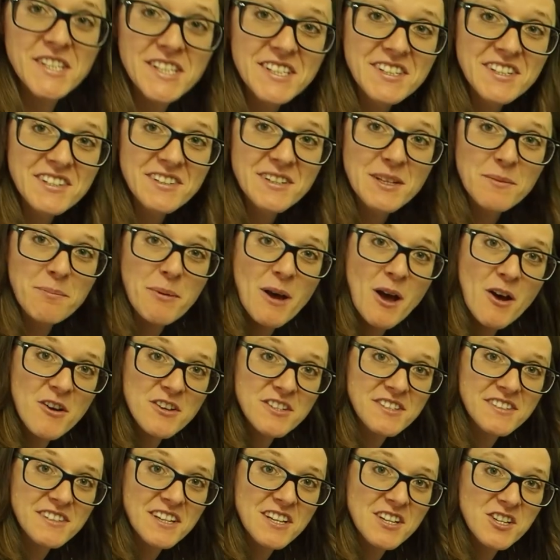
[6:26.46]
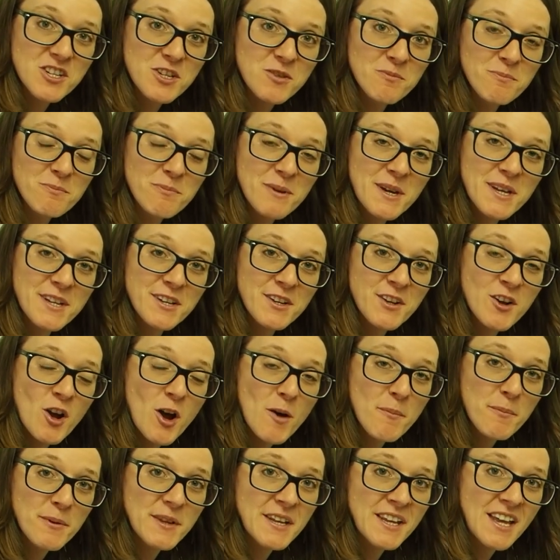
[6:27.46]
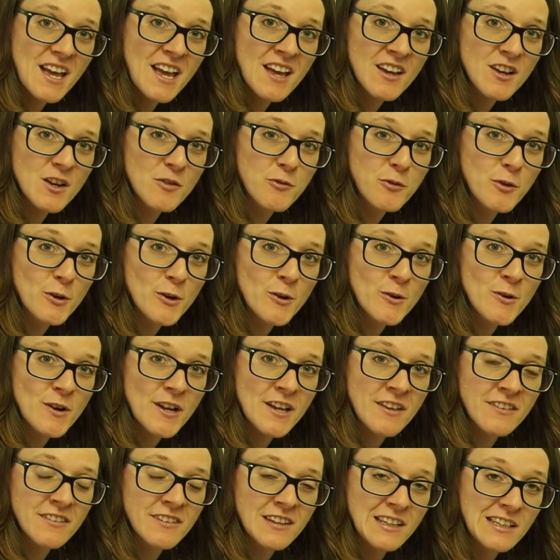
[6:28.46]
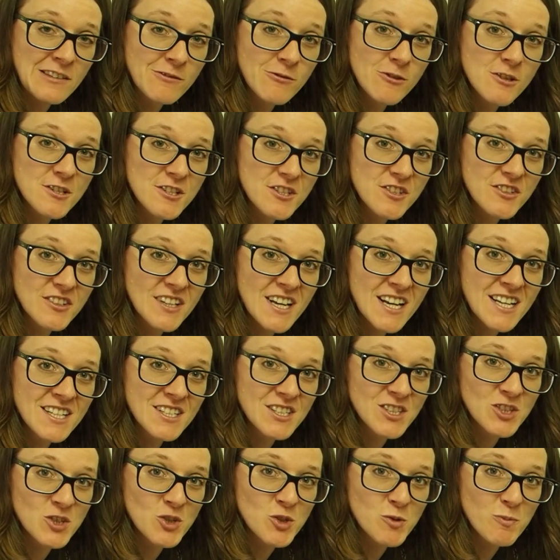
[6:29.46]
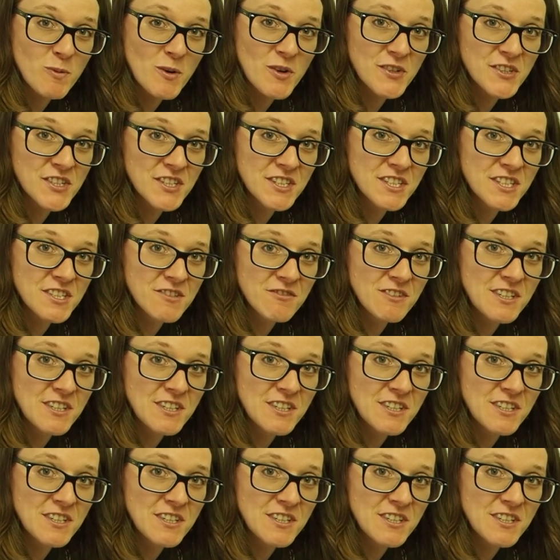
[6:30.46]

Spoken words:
this is a power station by the company Ecoflow, and they were so nice to sponsor this